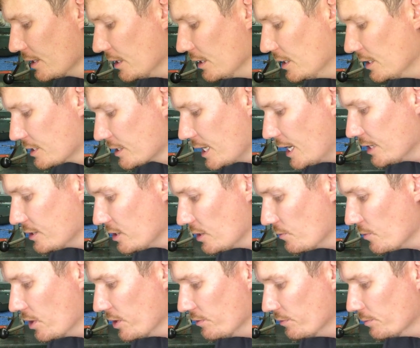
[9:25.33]
In this case,
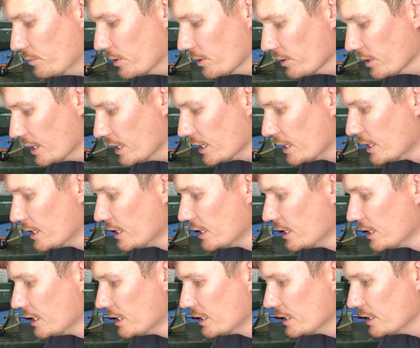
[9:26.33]
I won't even bother.
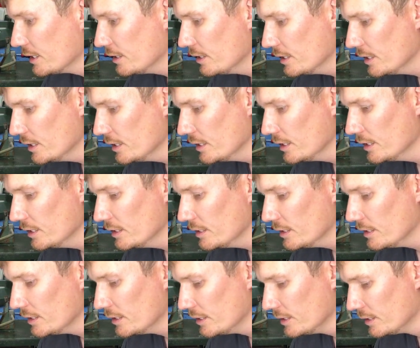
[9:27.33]

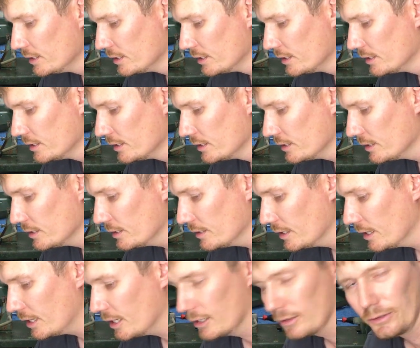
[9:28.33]
The
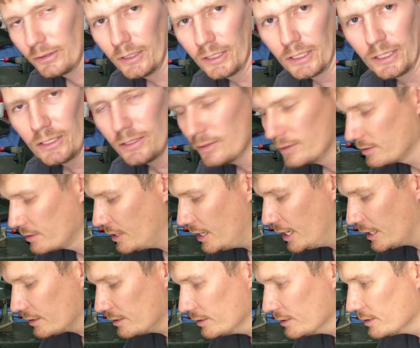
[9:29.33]
whole thing is
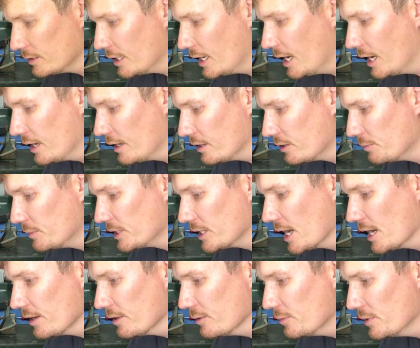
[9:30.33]
cactus, so it'll be
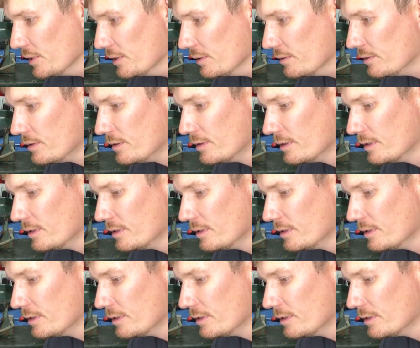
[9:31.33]
going in the bin.